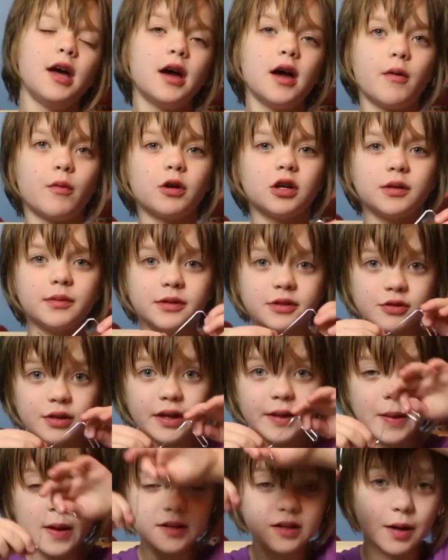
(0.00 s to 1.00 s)
And we're
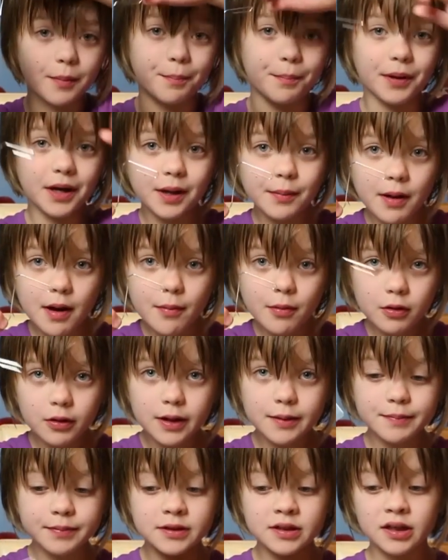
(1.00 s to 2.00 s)
demonstrating this on big
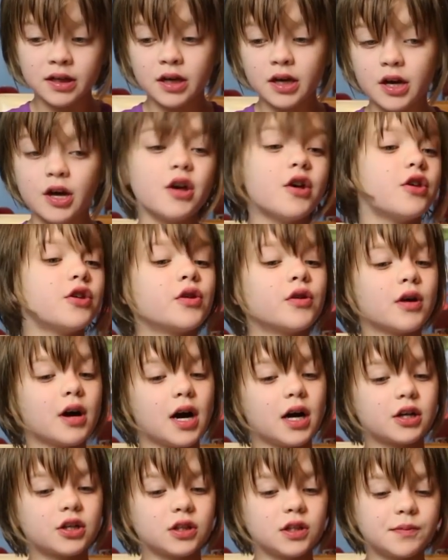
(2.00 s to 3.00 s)
paperclips. You're
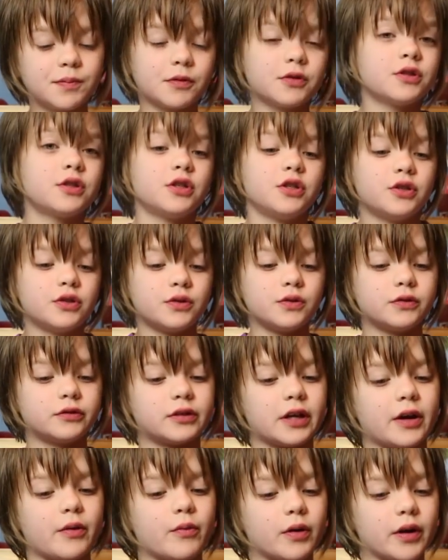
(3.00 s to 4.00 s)
actually supposed to use
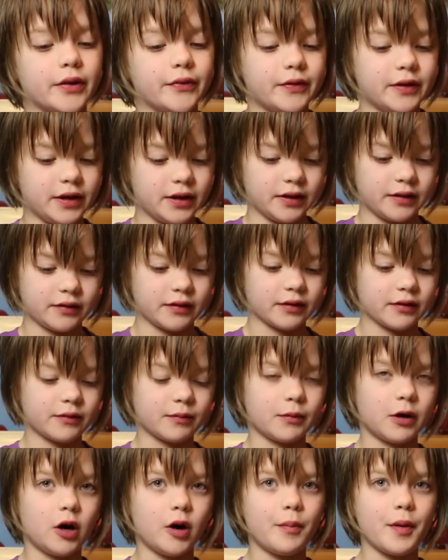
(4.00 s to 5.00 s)
like one of these
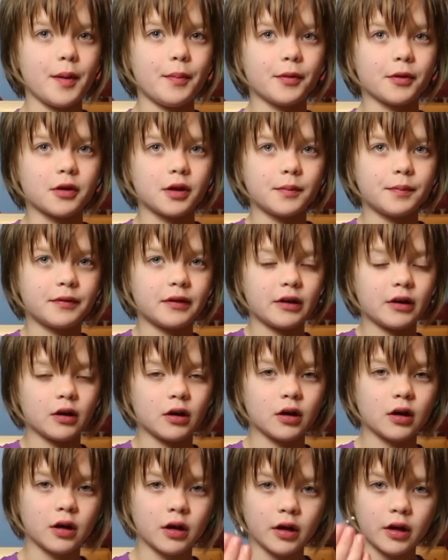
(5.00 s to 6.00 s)
small paperclips
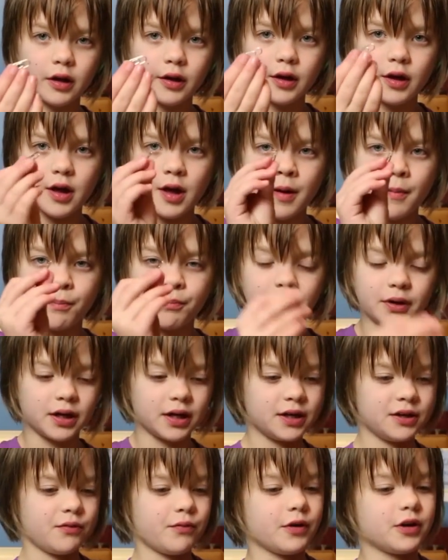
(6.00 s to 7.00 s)
here,
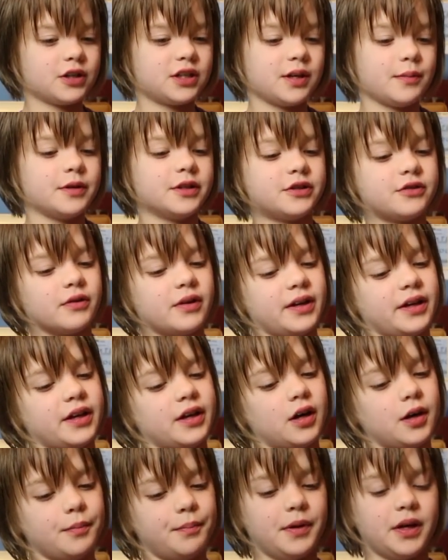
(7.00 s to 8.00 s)
but we're demonstrating
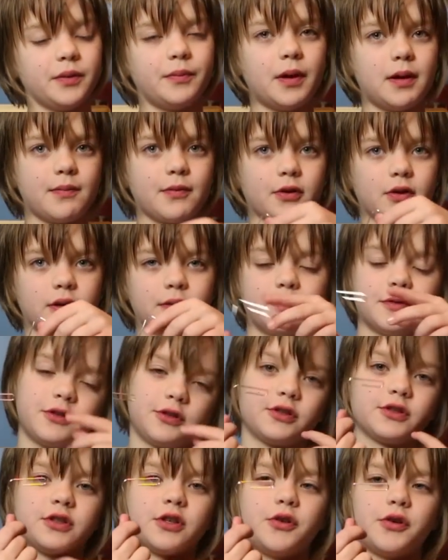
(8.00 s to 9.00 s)
it on big paperclips
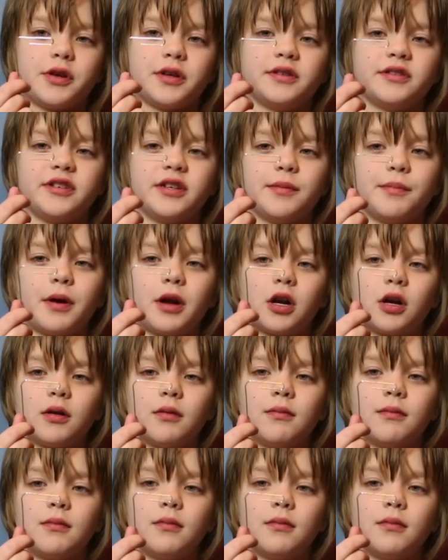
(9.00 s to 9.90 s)
just so you can see it better.